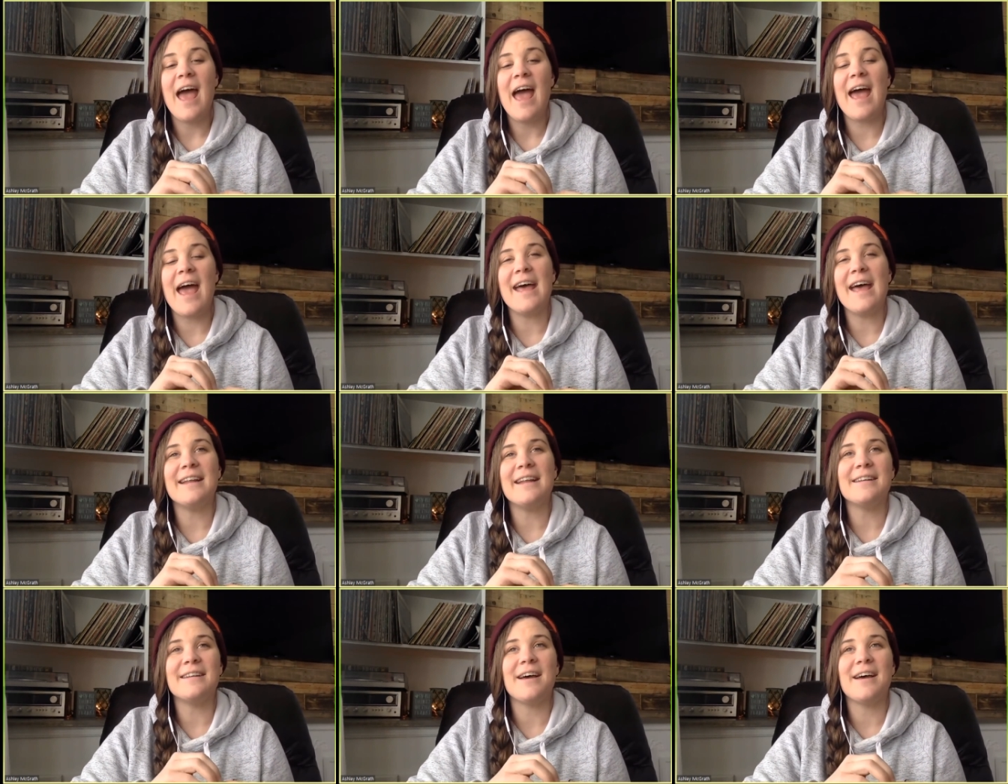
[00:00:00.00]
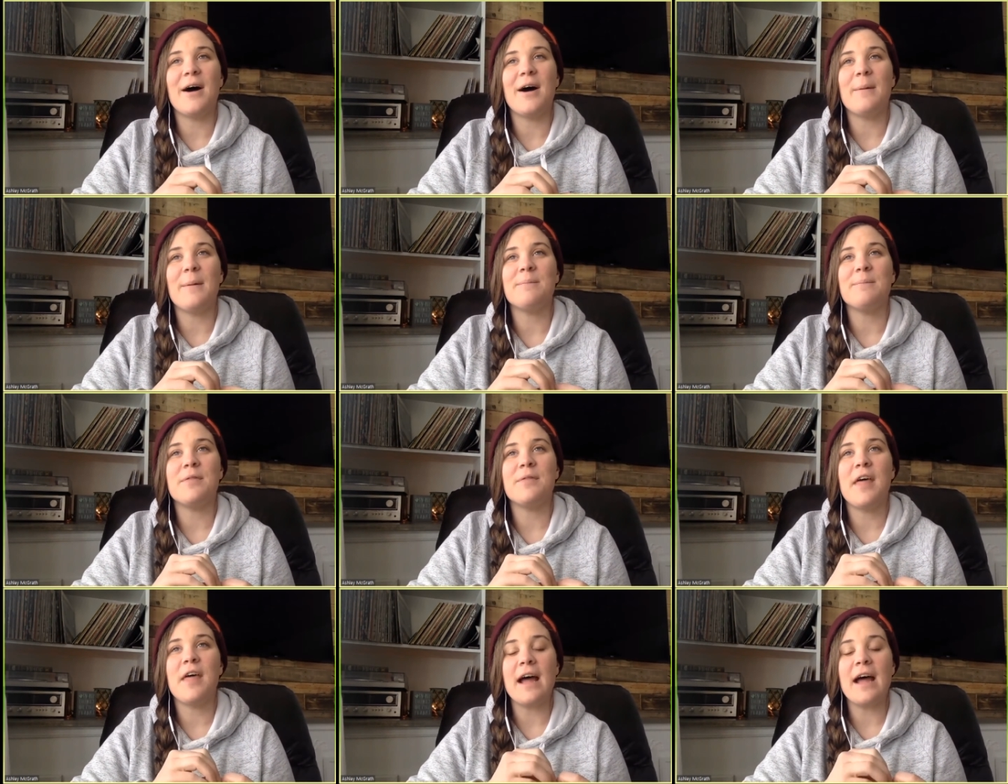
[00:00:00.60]

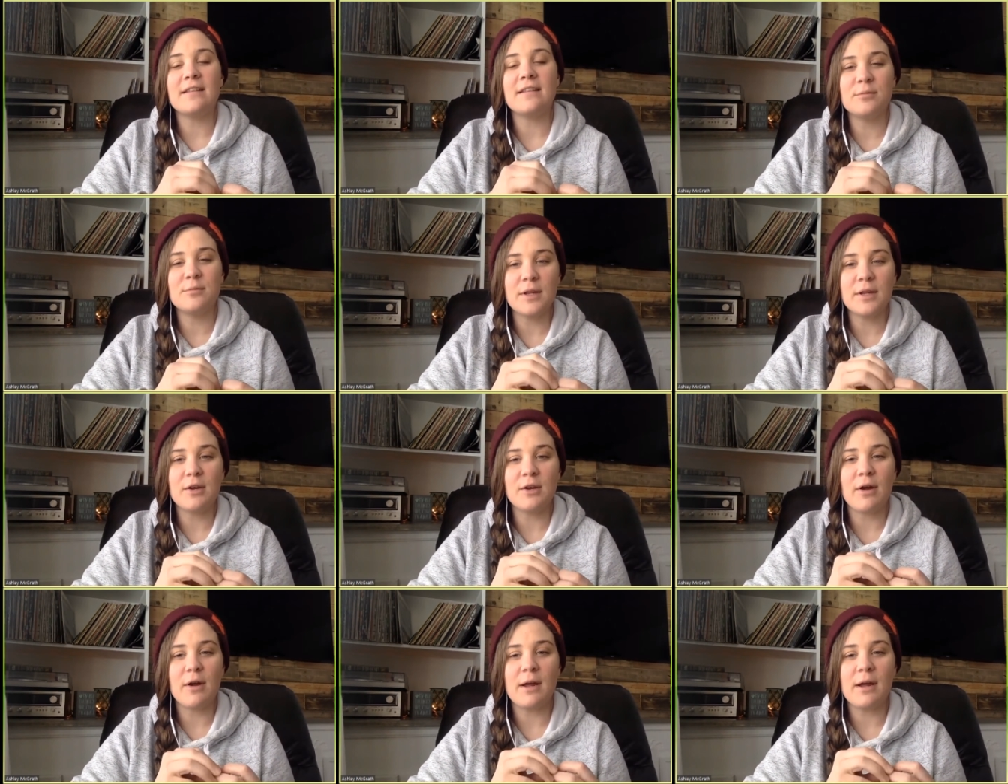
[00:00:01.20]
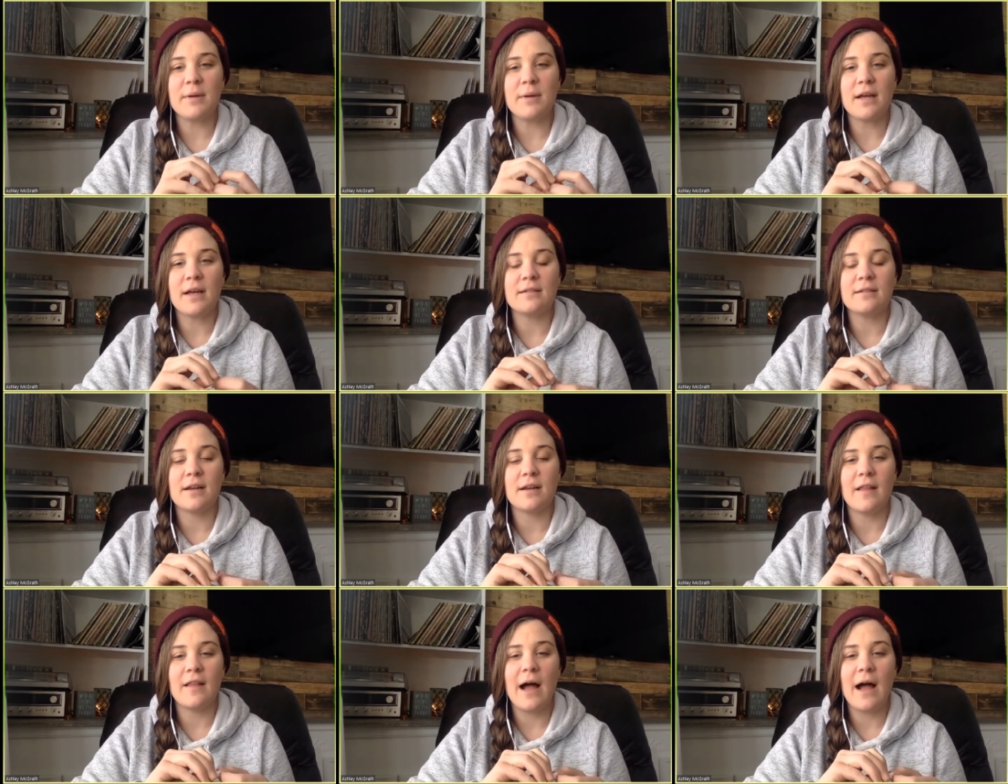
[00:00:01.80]
And that's really great because
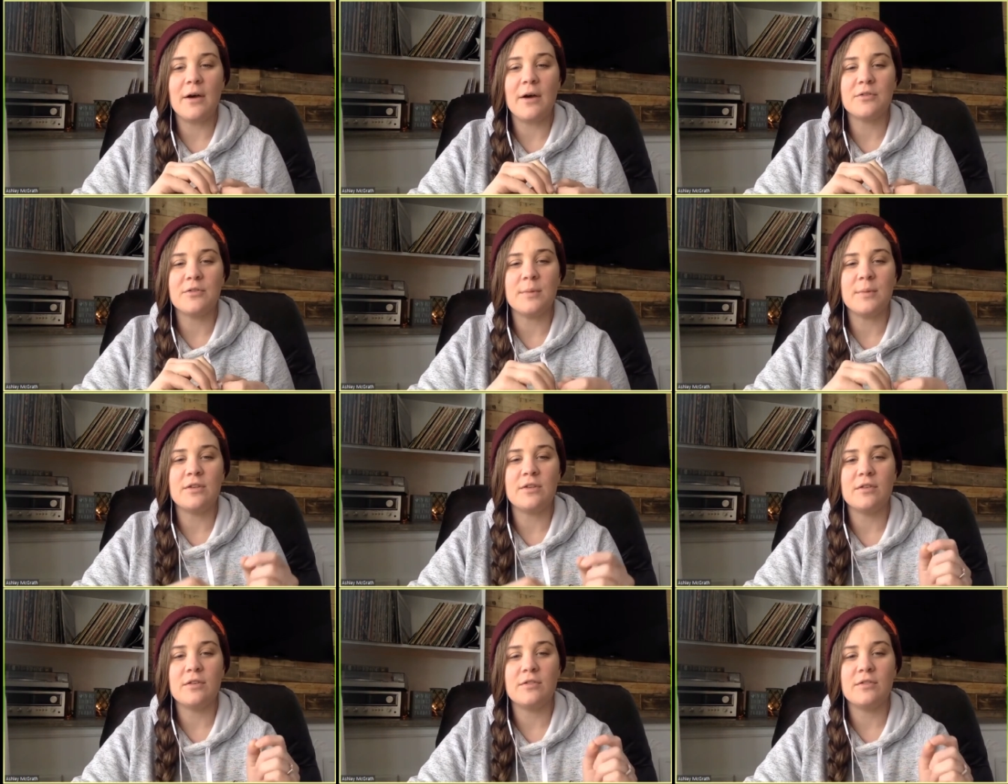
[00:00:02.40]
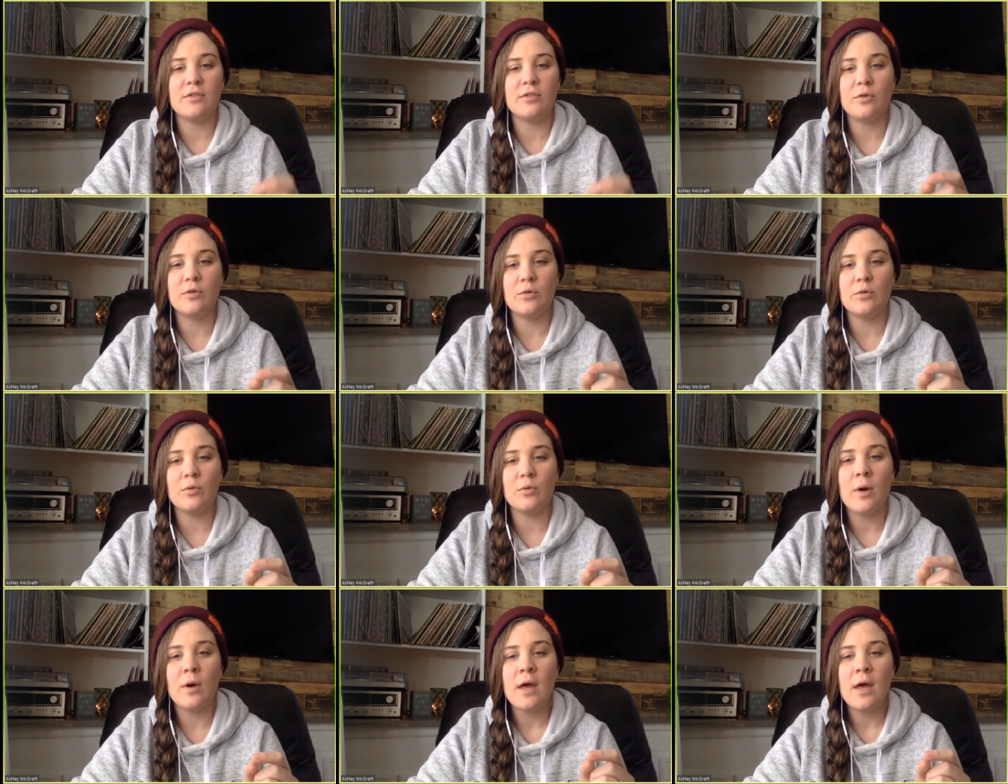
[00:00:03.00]
it allows me to
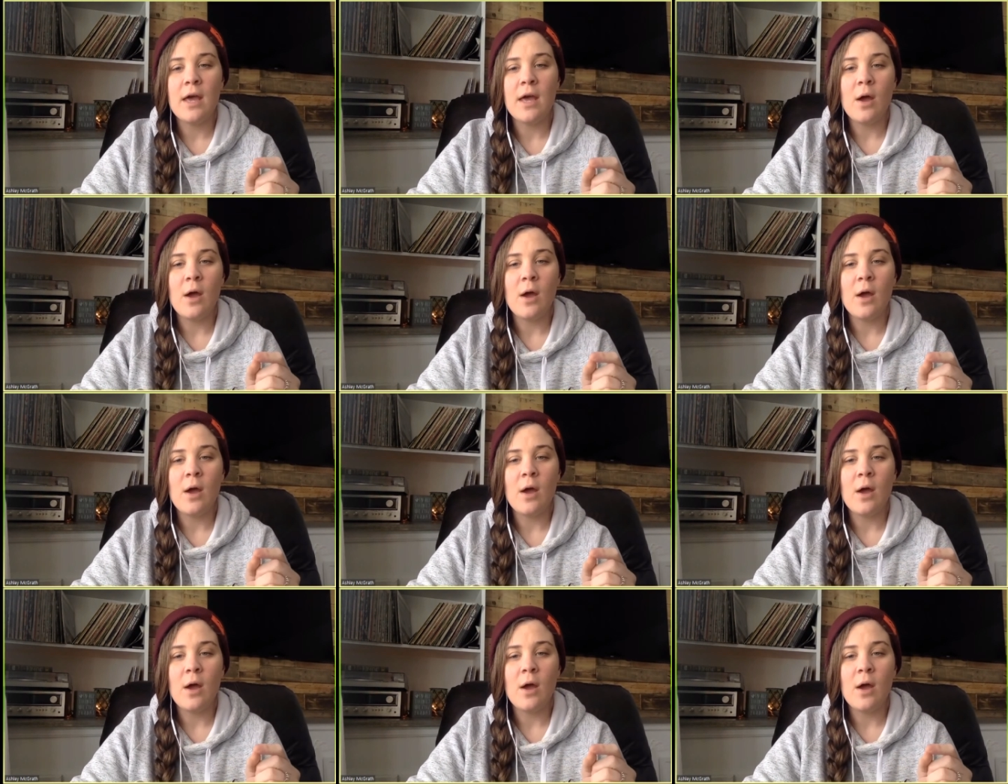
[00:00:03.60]
do